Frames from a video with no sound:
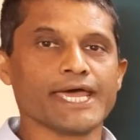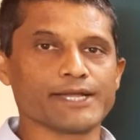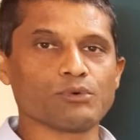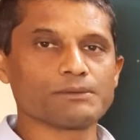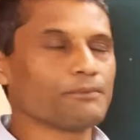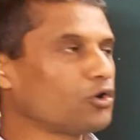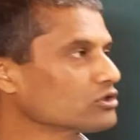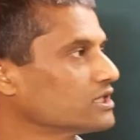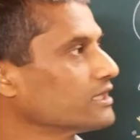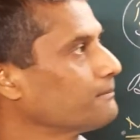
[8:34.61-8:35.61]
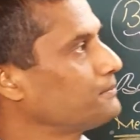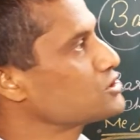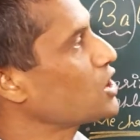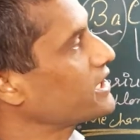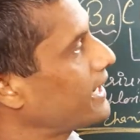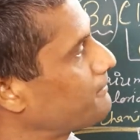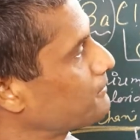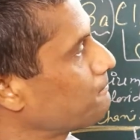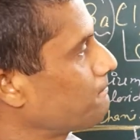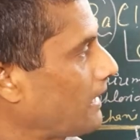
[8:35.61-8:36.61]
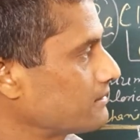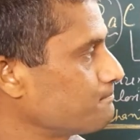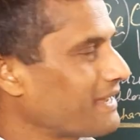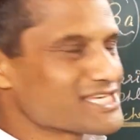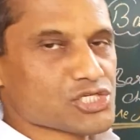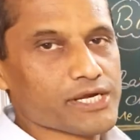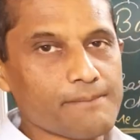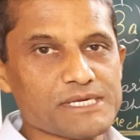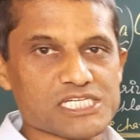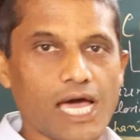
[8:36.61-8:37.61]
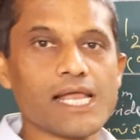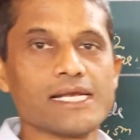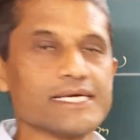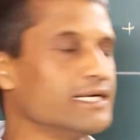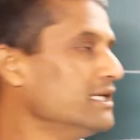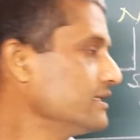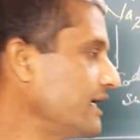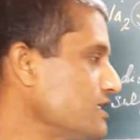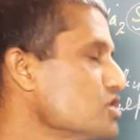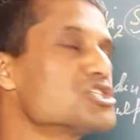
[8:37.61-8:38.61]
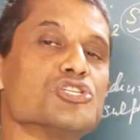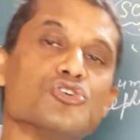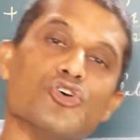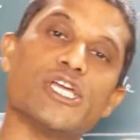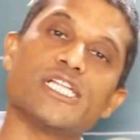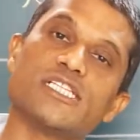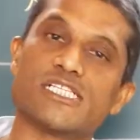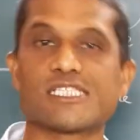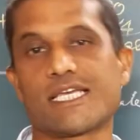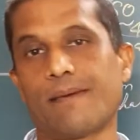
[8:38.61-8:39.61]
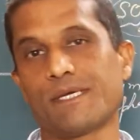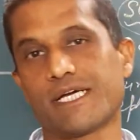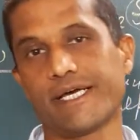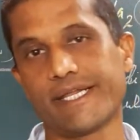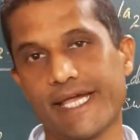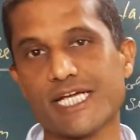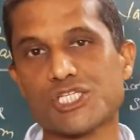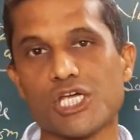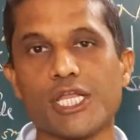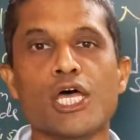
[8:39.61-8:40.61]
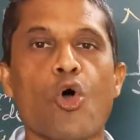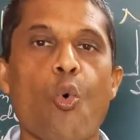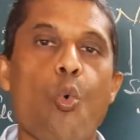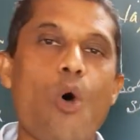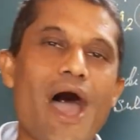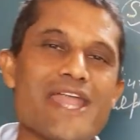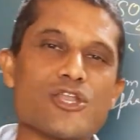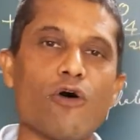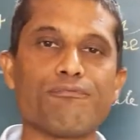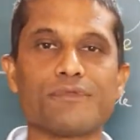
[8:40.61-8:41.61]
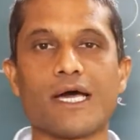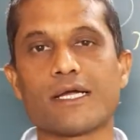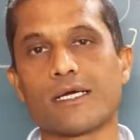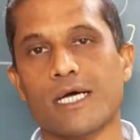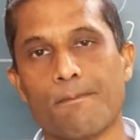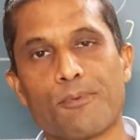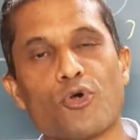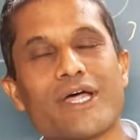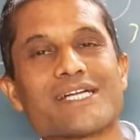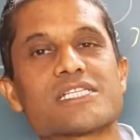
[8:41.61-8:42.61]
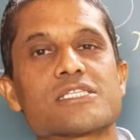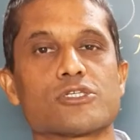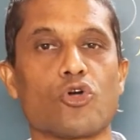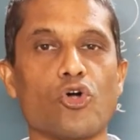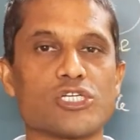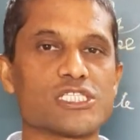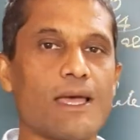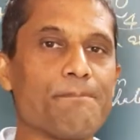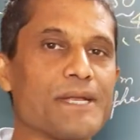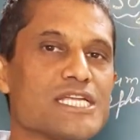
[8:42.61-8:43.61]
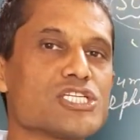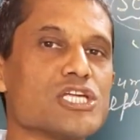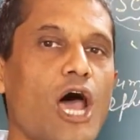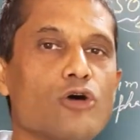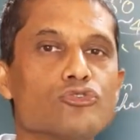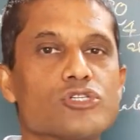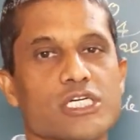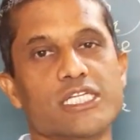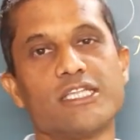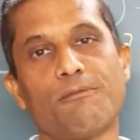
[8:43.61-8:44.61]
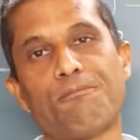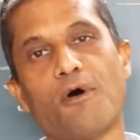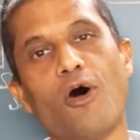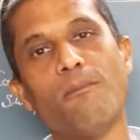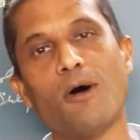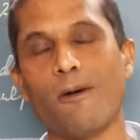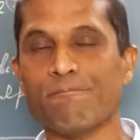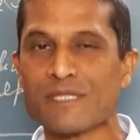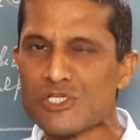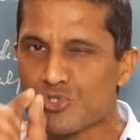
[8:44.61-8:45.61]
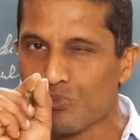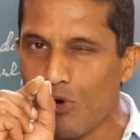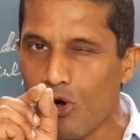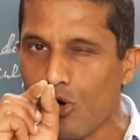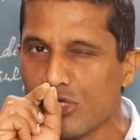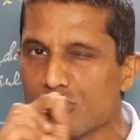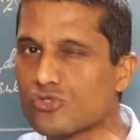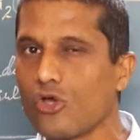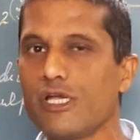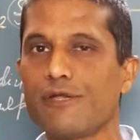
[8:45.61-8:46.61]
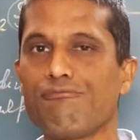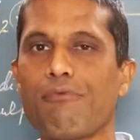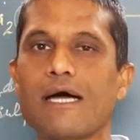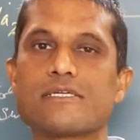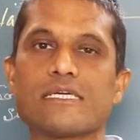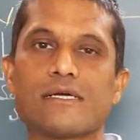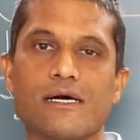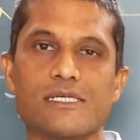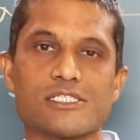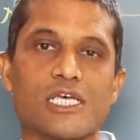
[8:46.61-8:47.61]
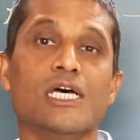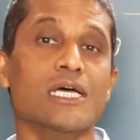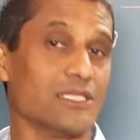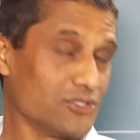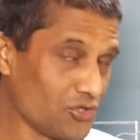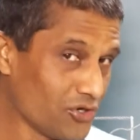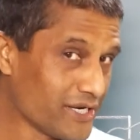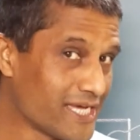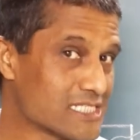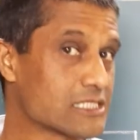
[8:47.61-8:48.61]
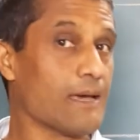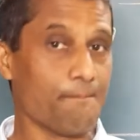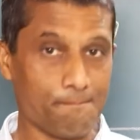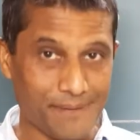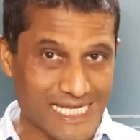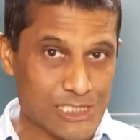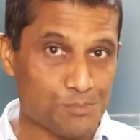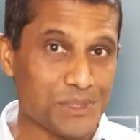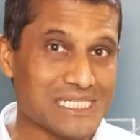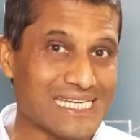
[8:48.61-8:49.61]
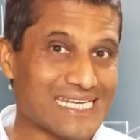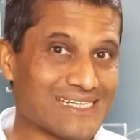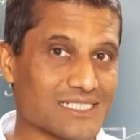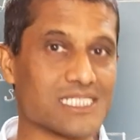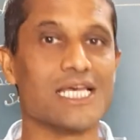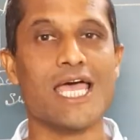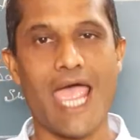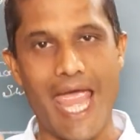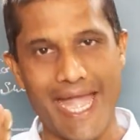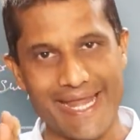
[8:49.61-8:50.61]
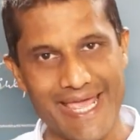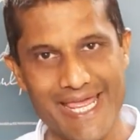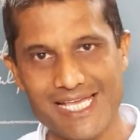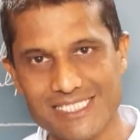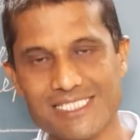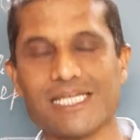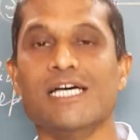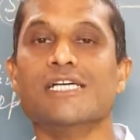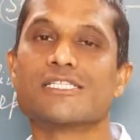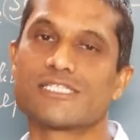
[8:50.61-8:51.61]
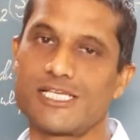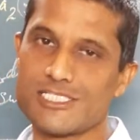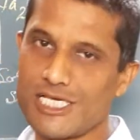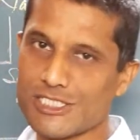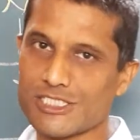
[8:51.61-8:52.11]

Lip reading: And one more thing which I have mentioned a bit earlier, that is during this chemical reaction one of the products got separated out in the form of small solid particles known as precipitates, and hence such a